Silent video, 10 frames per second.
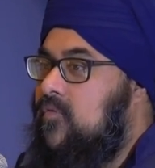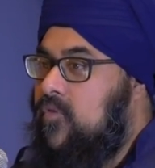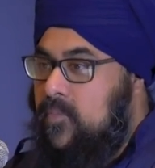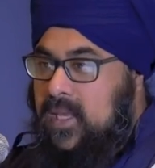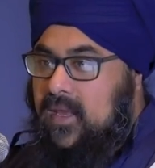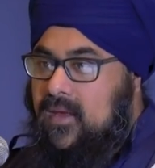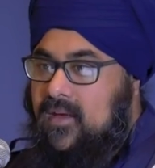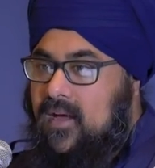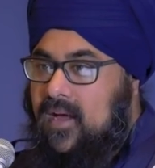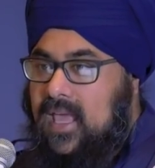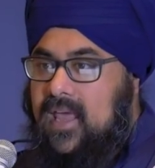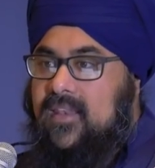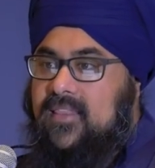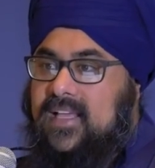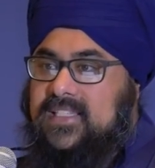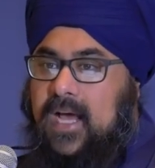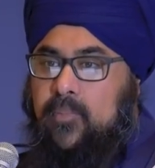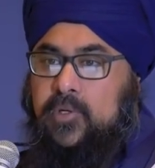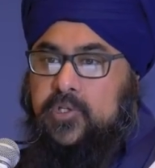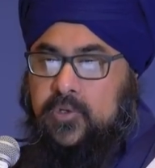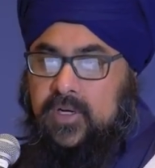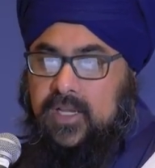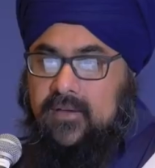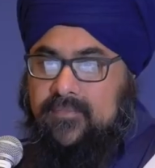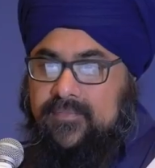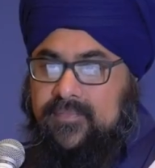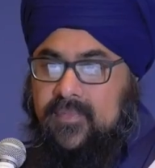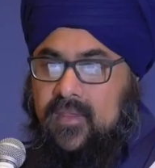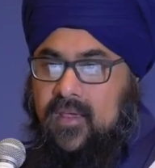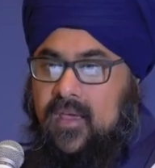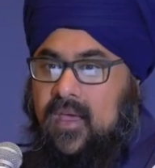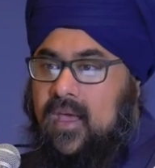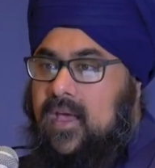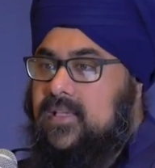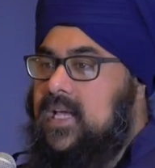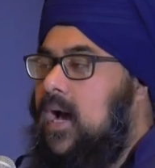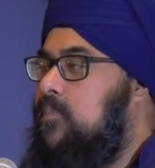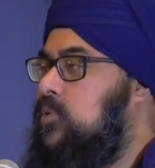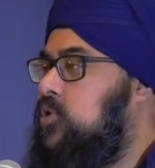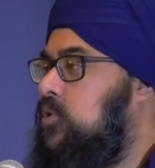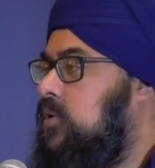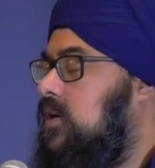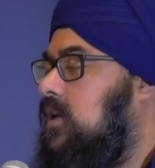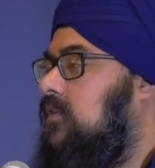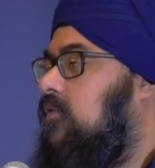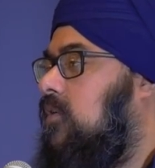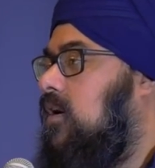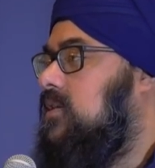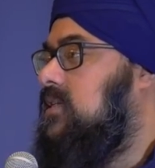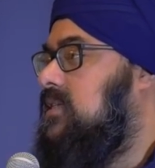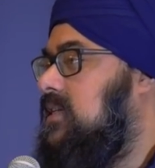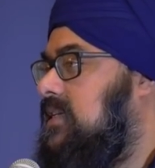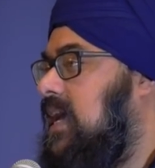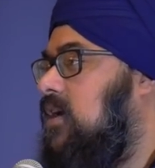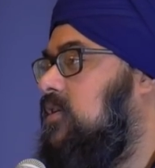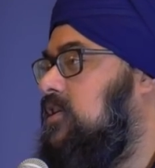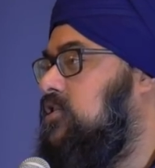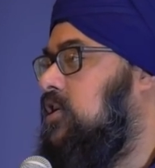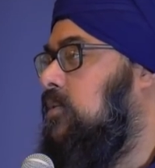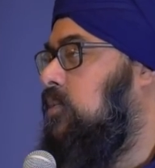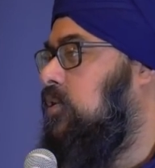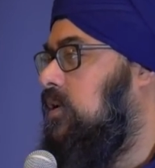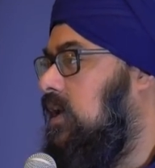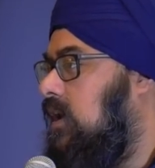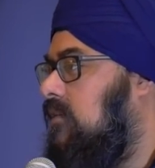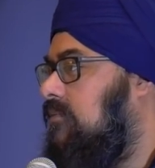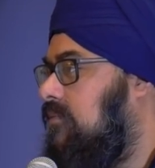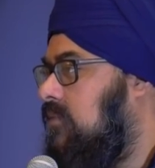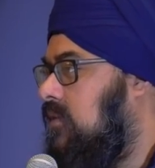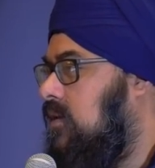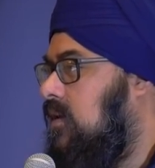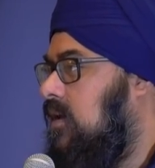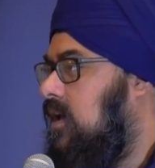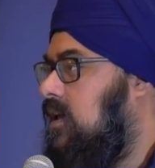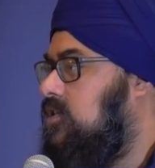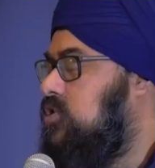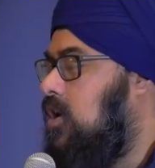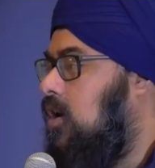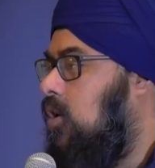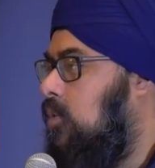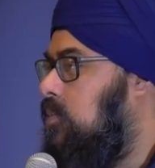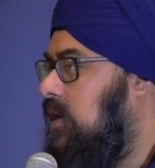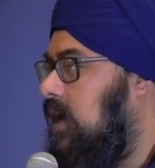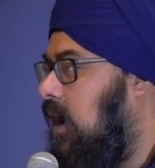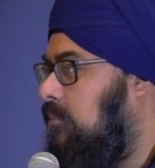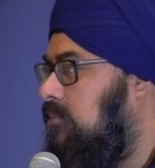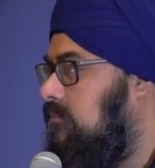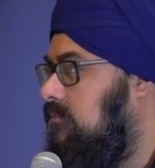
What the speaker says: For me, again, that's opportunity. It's opportunity for us to sit down and as a community and start opening up.